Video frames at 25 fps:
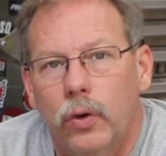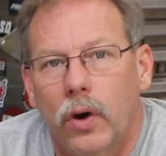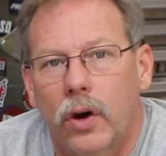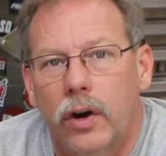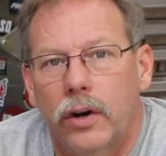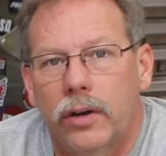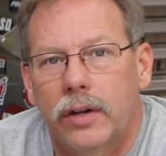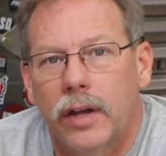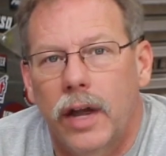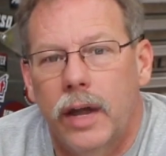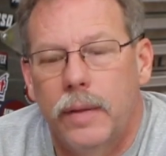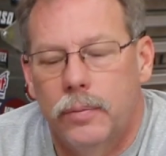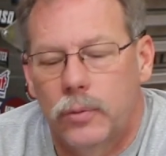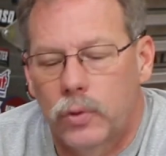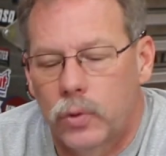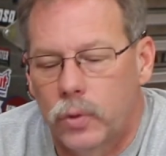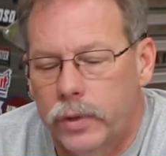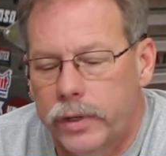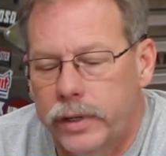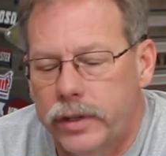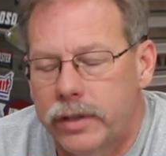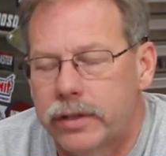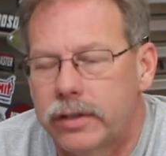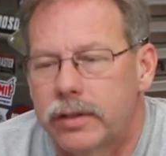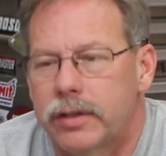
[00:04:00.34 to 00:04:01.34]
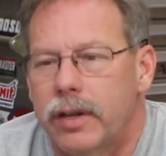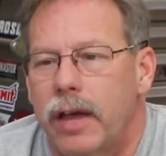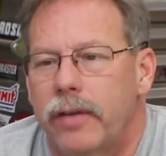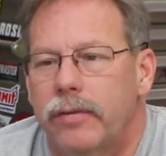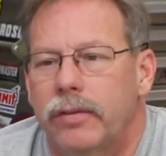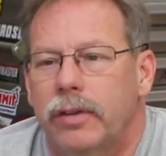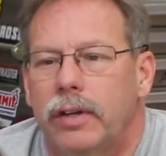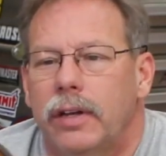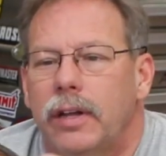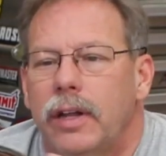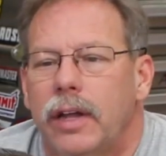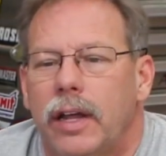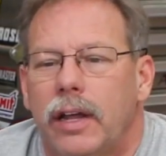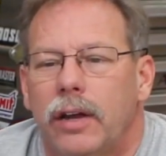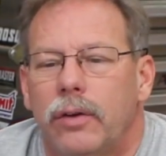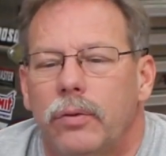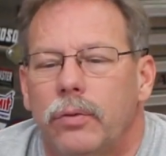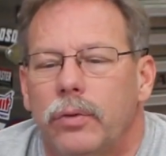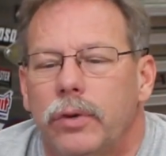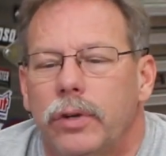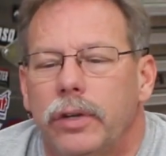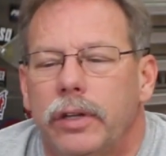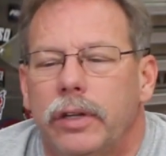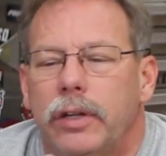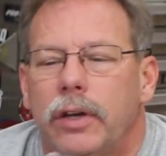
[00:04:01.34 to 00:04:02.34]
are Type 27, and
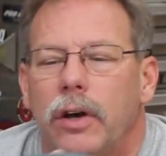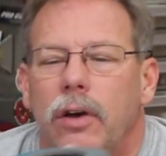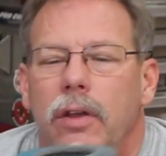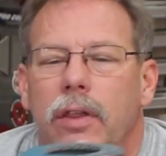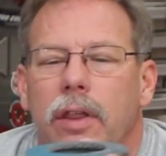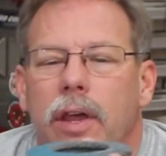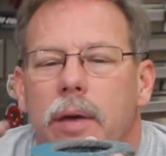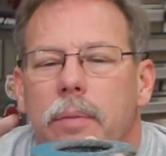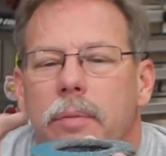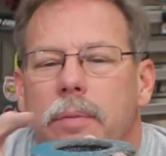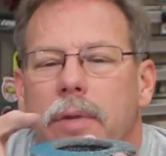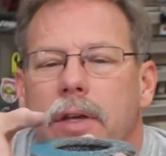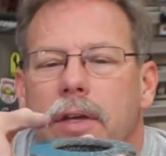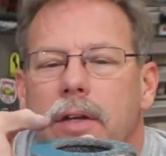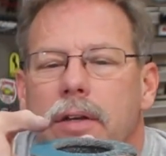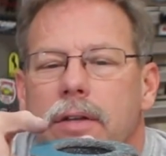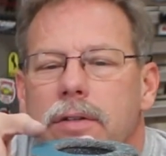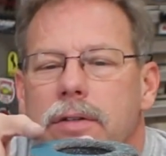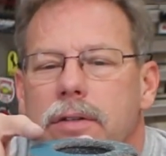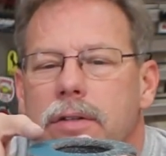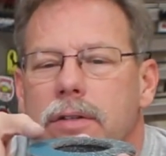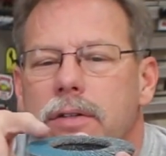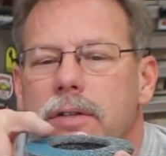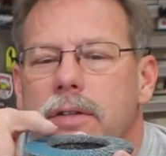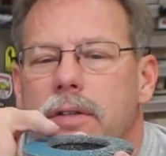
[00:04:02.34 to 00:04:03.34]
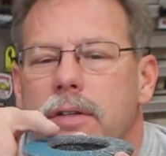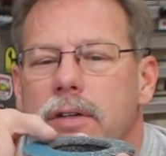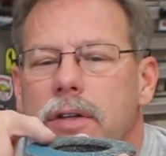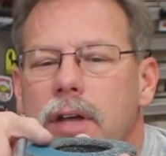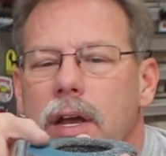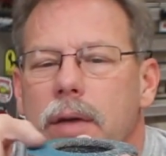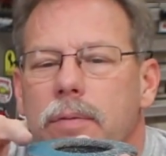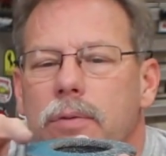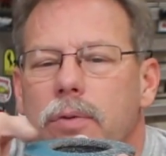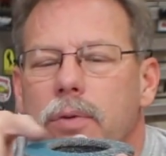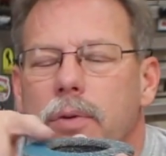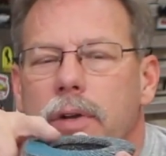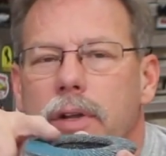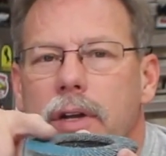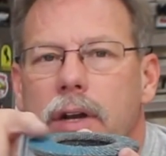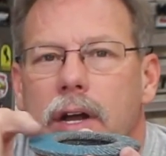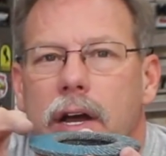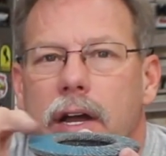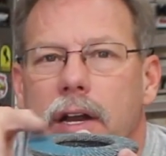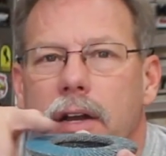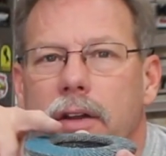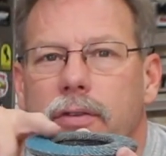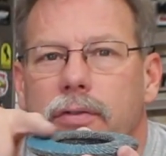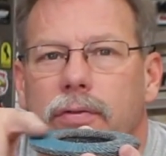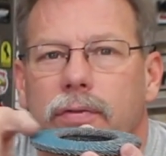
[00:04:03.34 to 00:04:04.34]
really all that means is the Type
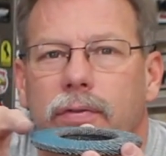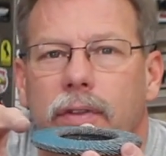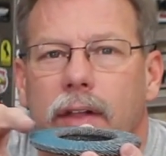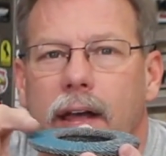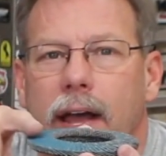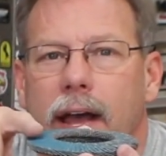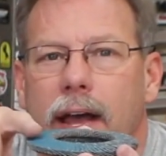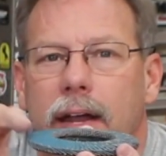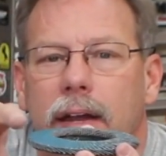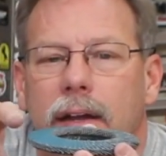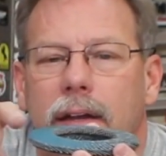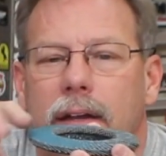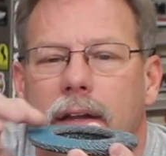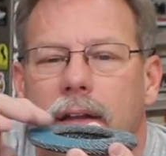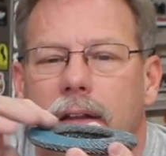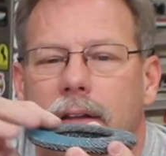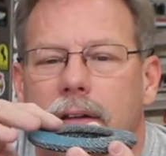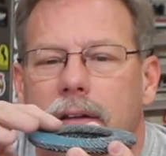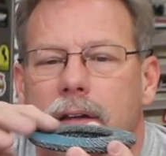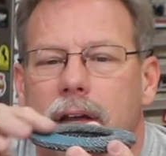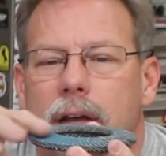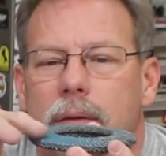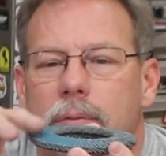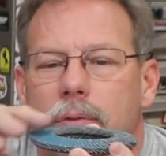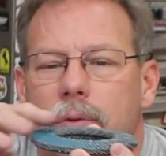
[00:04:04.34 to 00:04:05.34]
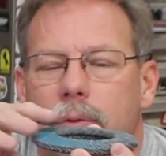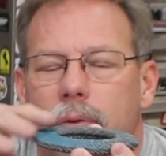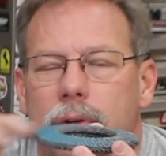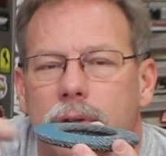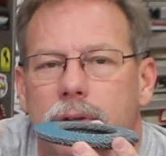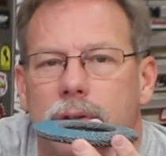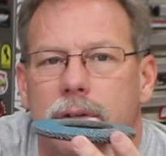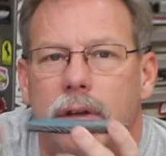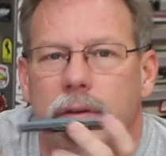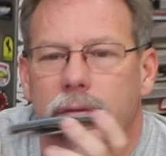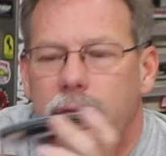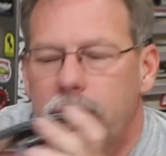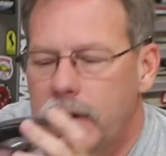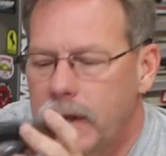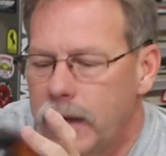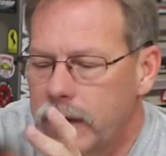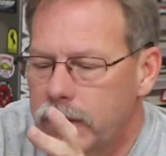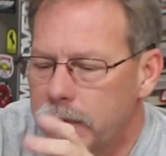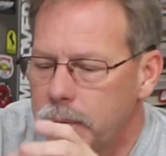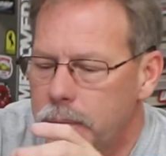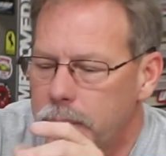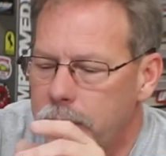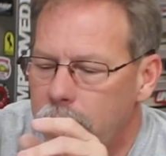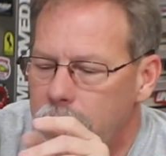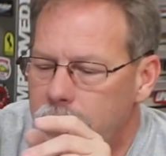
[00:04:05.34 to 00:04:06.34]
29 is flat and the Type 27 has
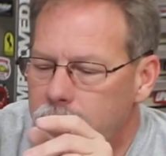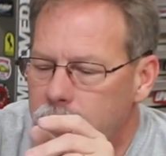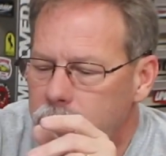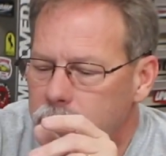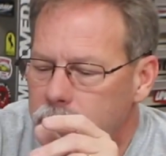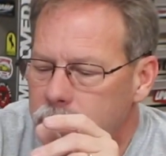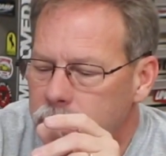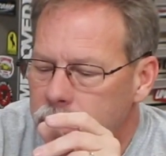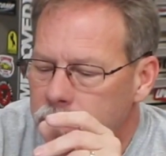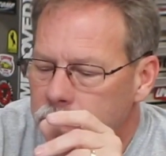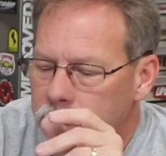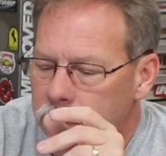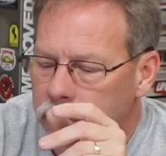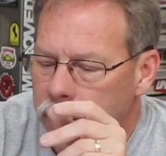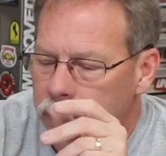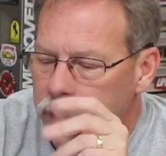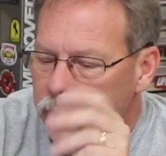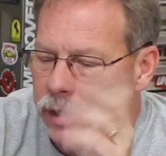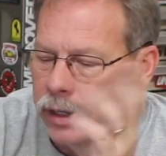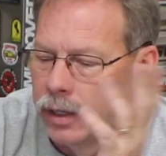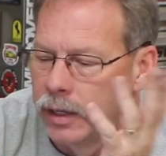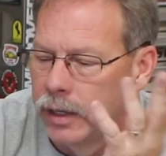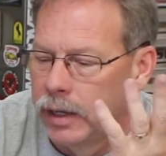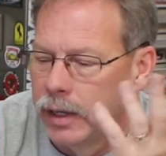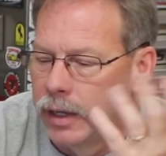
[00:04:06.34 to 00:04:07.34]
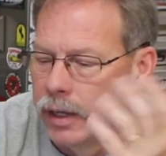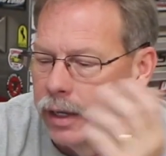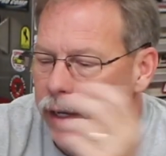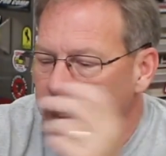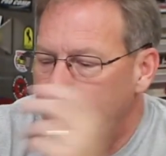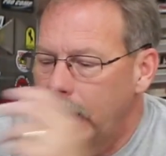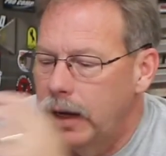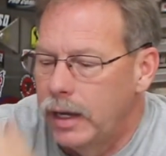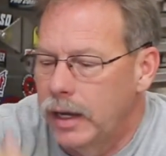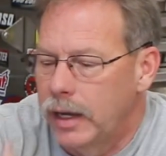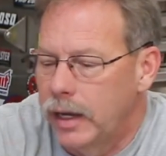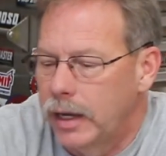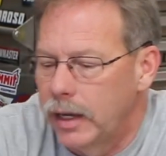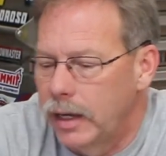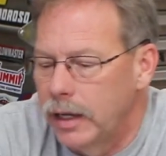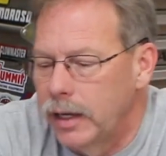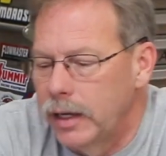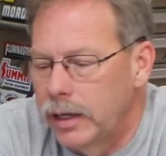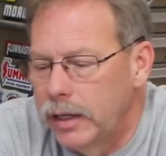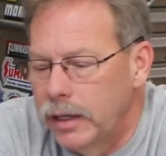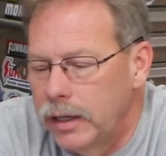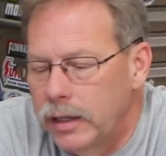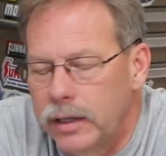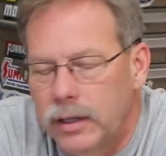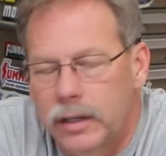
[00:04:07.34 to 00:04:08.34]
a bevel,
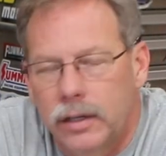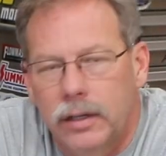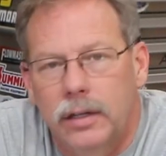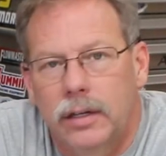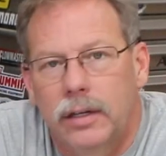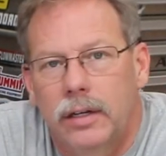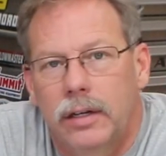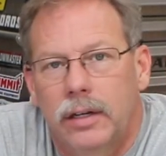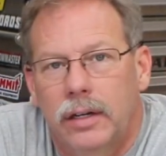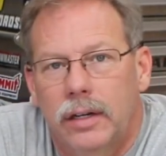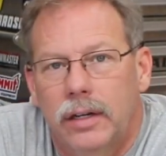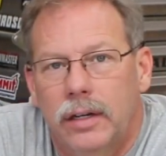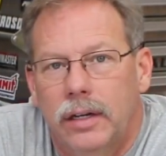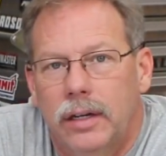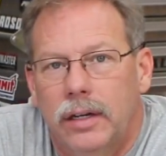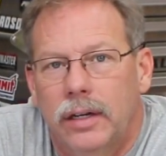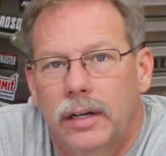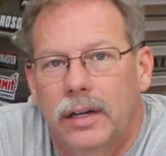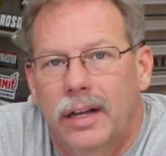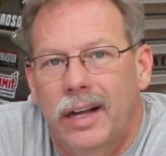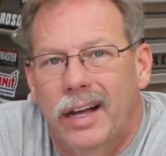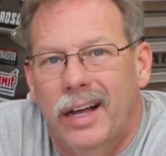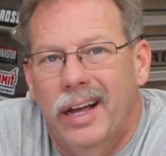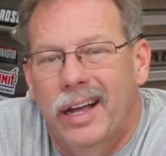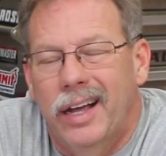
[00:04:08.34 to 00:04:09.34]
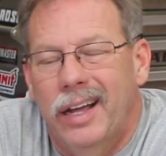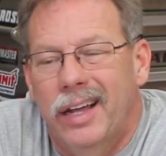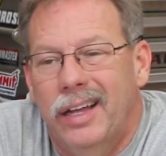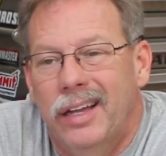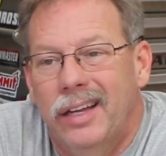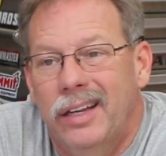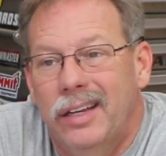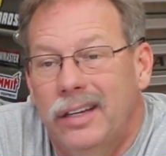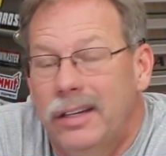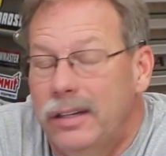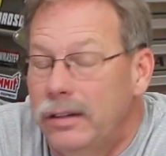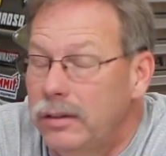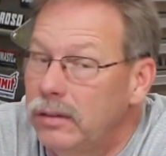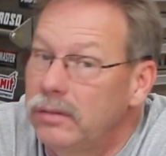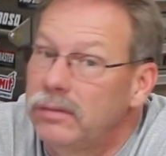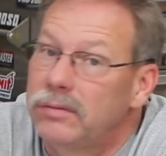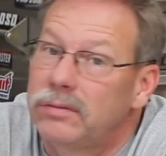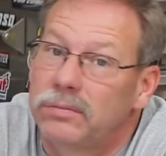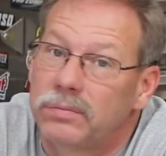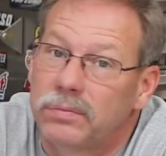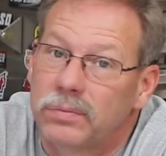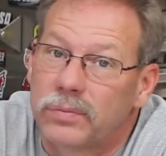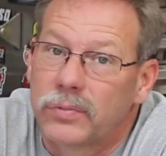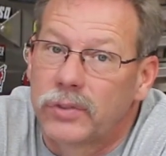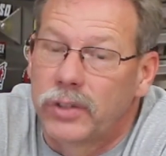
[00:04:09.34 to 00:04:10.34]
and I
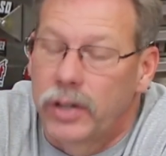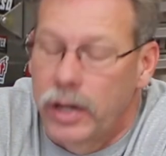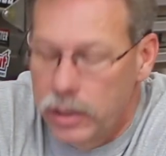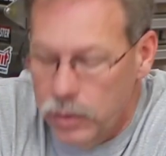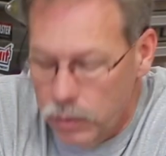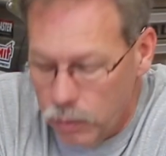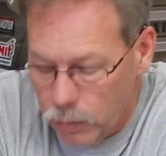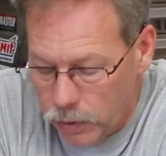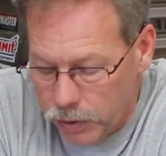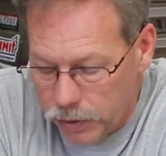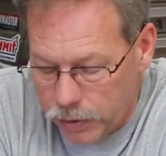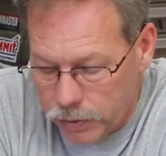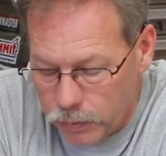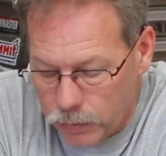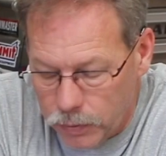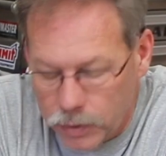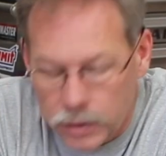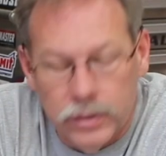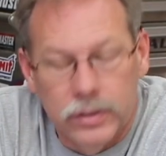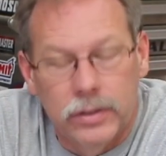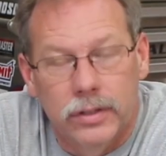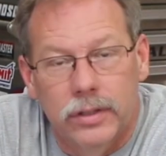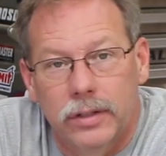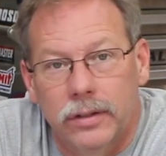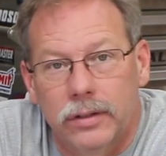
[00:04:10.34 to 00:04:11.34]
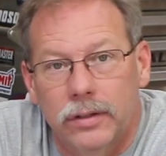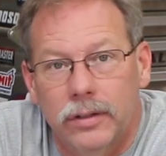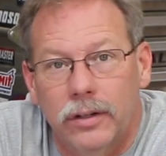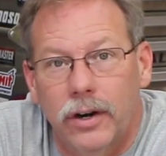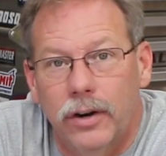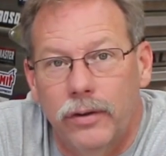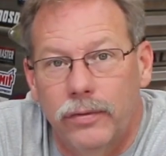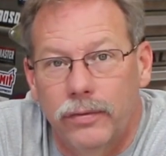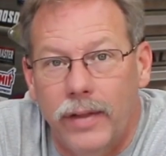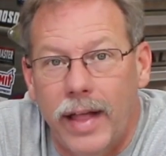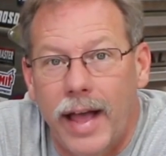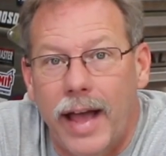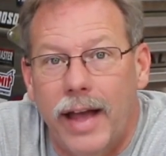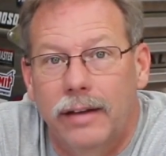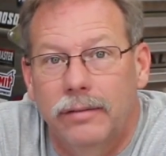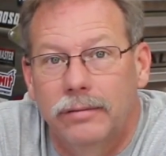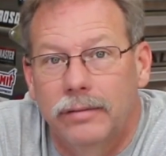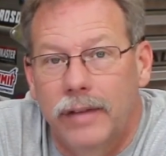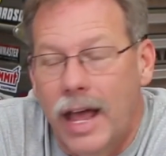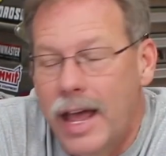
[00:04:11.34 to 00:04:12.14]
tend to want the ones that are flat.